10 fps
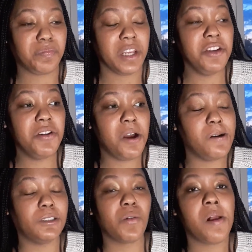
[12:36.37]
you
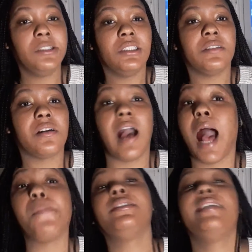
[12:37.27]
know,
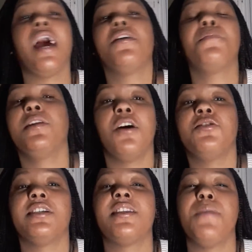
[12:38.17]
comments down below
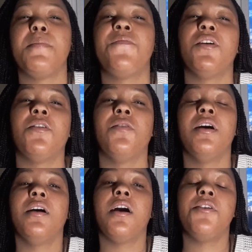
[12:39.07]
just to make me feel
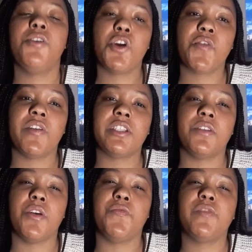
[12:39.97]
unnervous
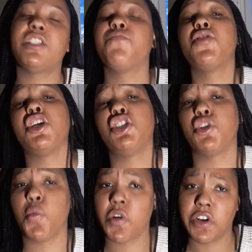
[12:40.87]
and for some
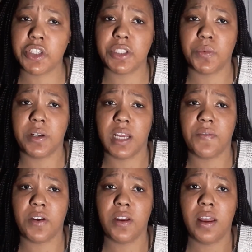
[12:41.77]
reassurance or
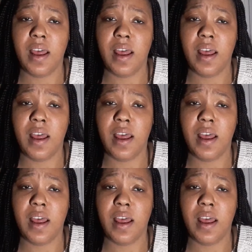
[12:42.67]
whatever.